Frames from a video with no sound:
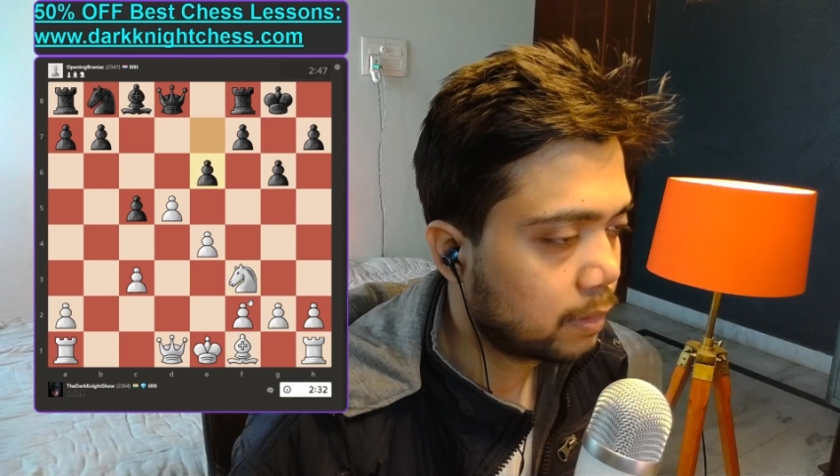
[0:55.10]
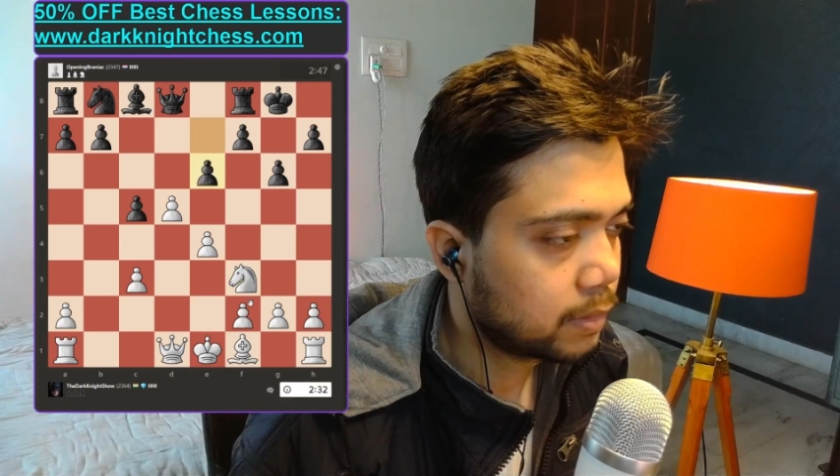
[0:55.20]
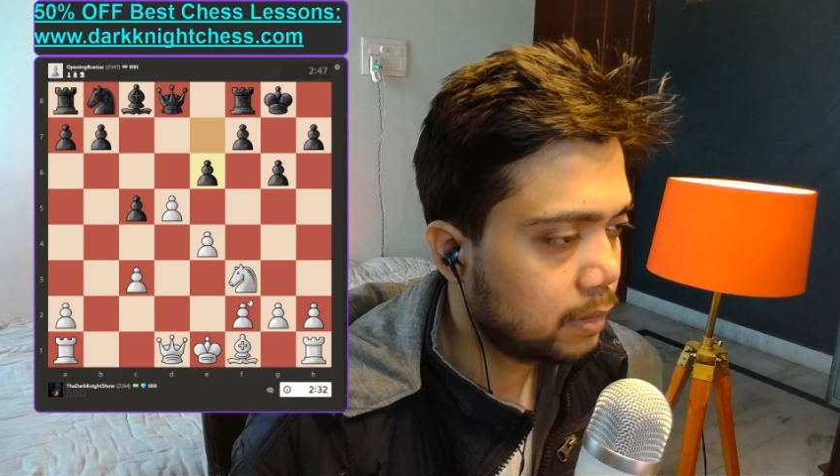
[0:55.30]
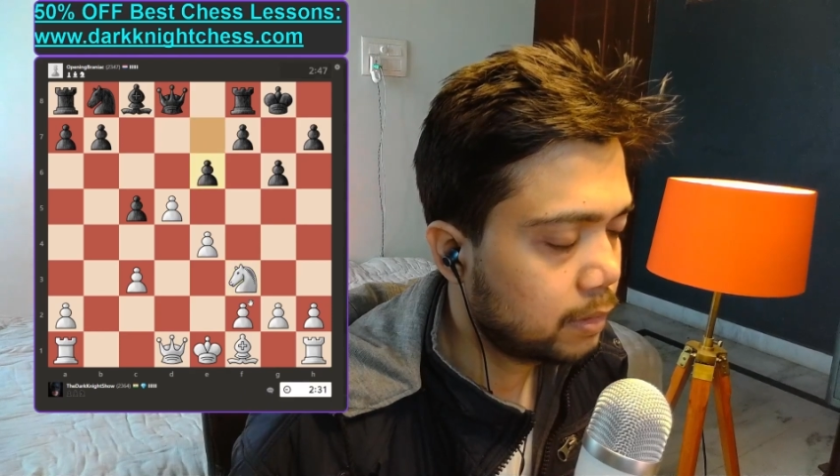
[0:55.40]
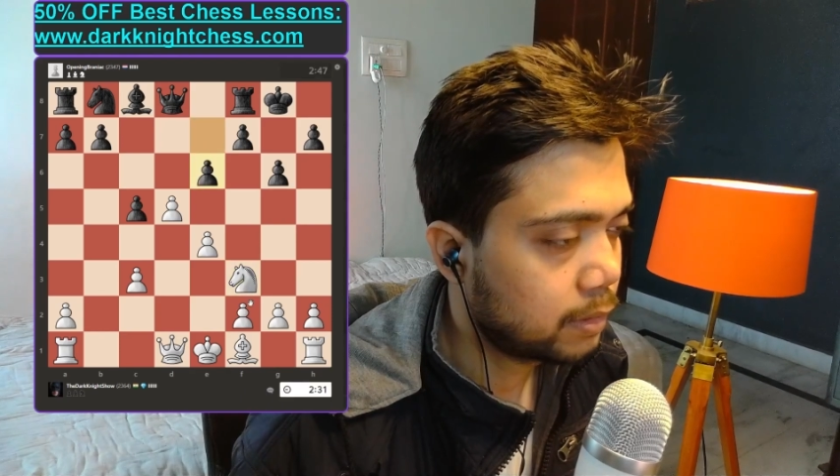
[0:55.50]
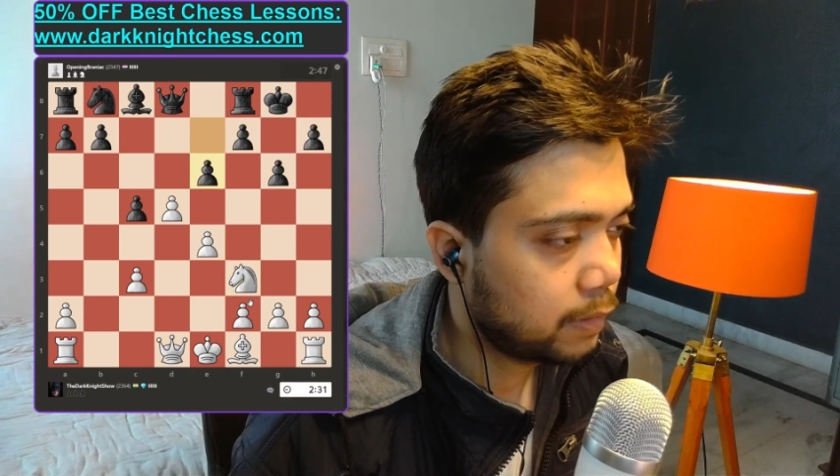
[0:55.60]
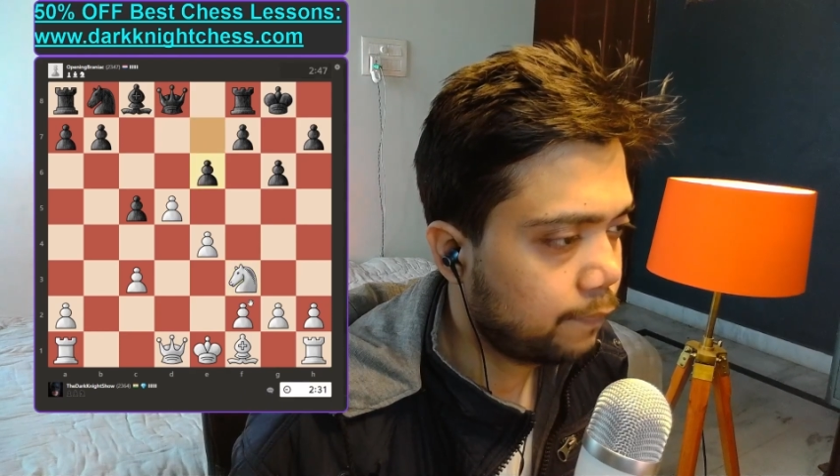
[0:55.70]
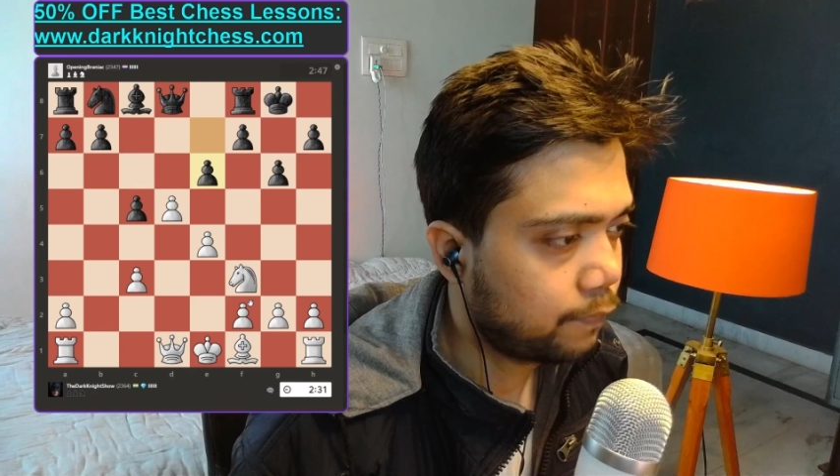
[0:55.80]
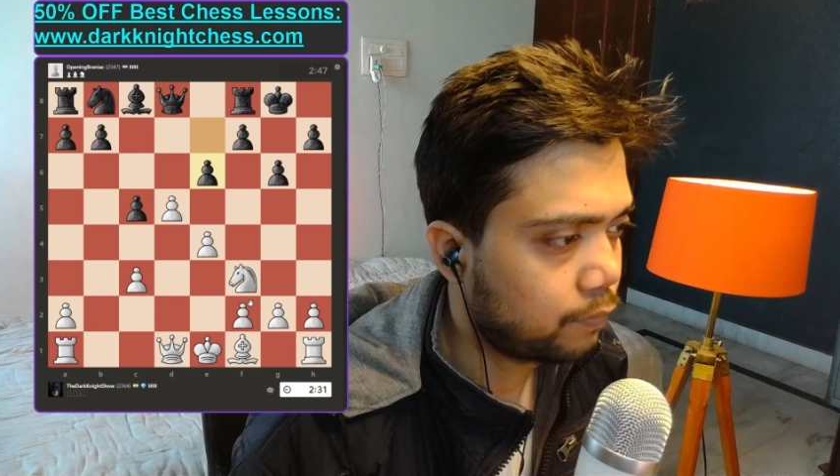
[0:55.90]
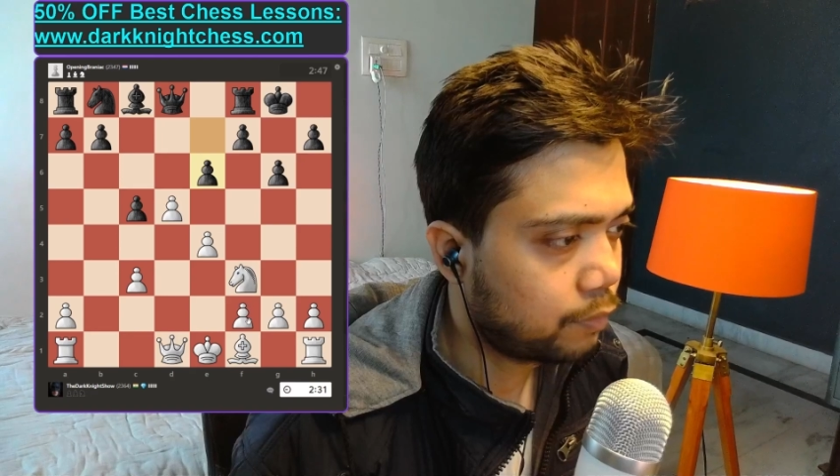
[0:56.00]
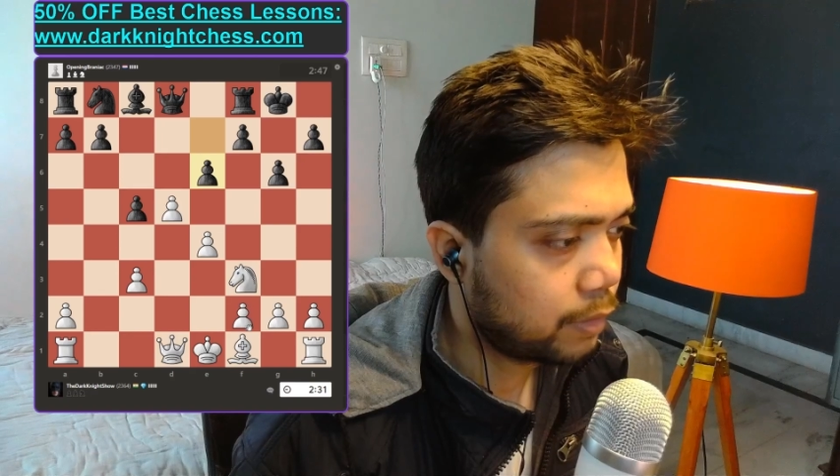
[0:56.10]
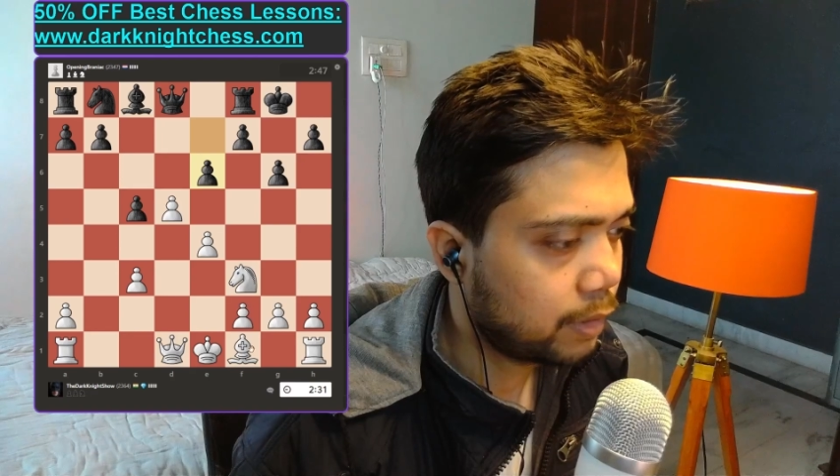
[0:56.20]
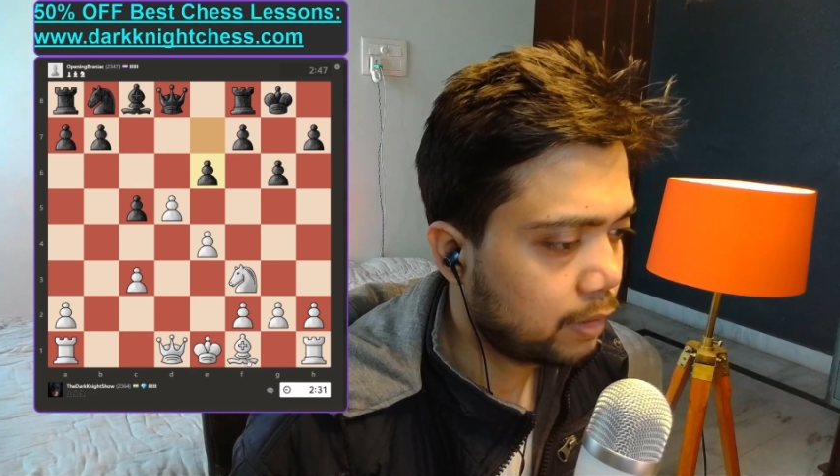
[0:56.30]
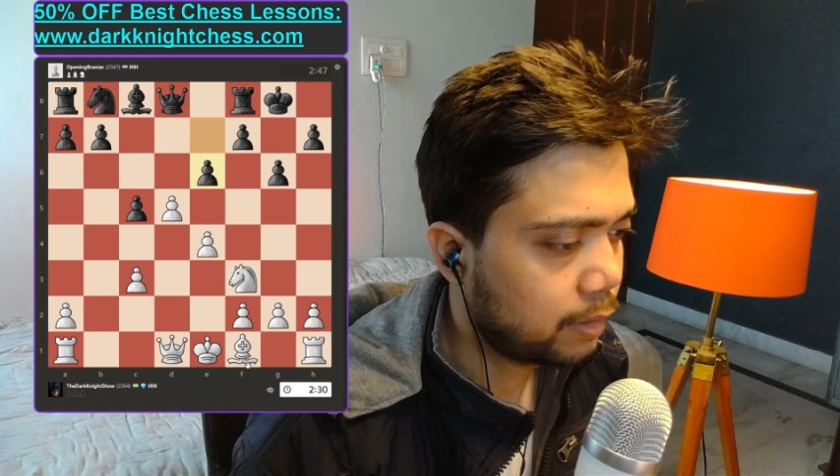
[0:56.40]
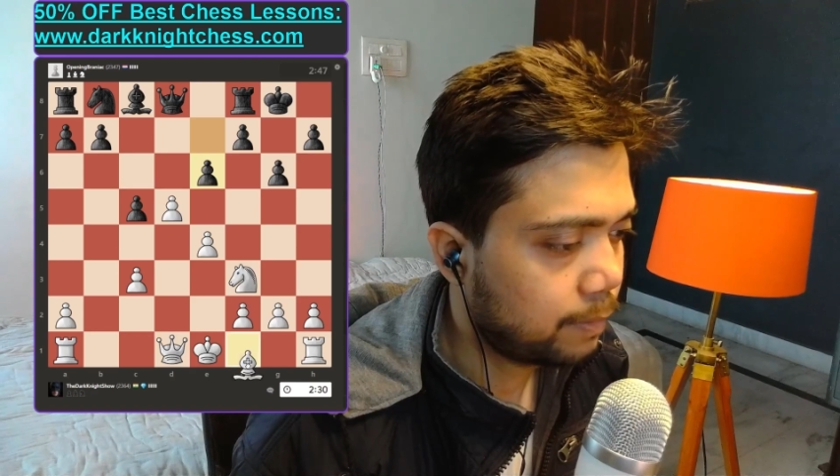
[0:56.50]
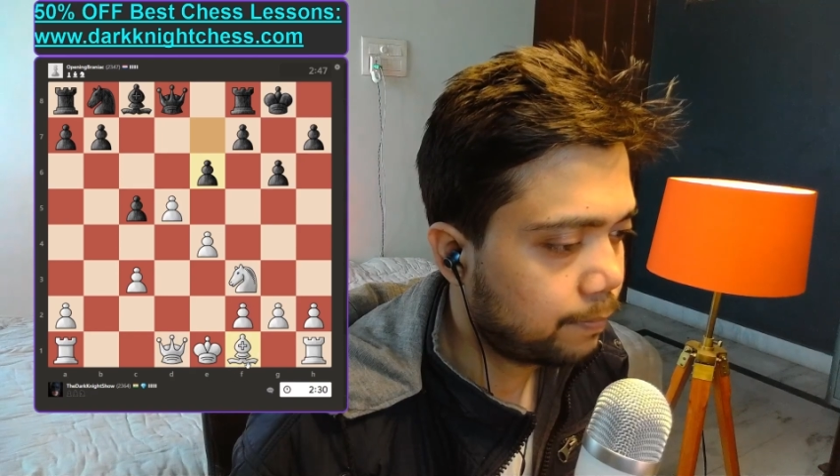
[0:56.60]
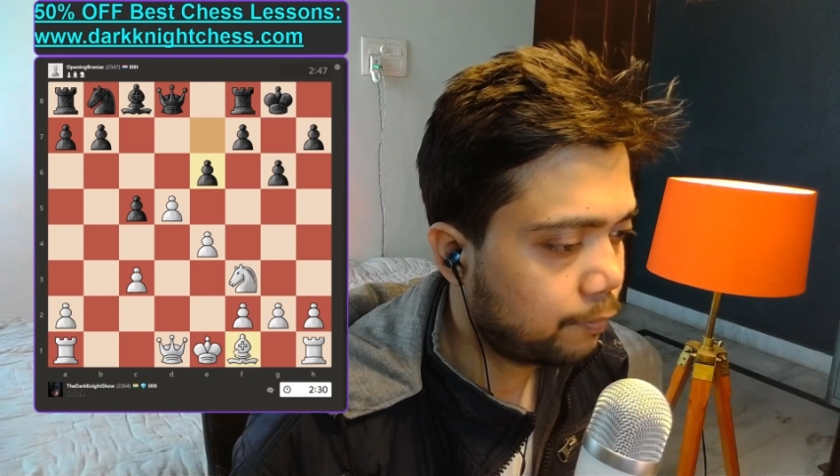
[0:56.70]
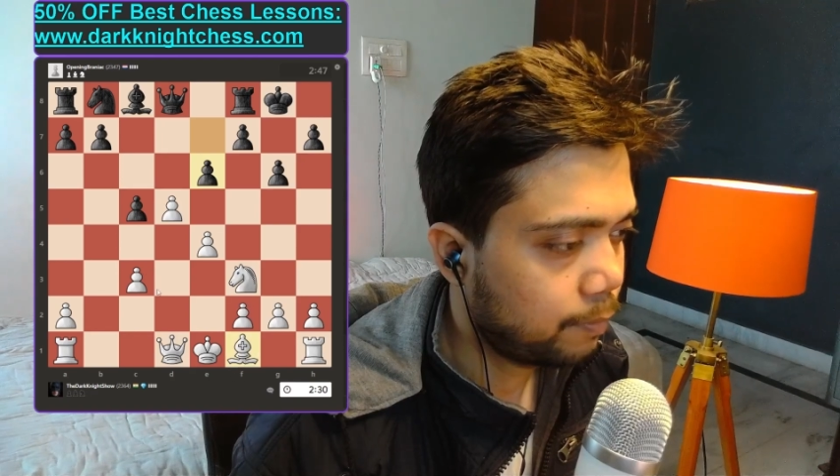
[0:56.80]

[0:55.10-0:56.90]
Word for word: is it c4 here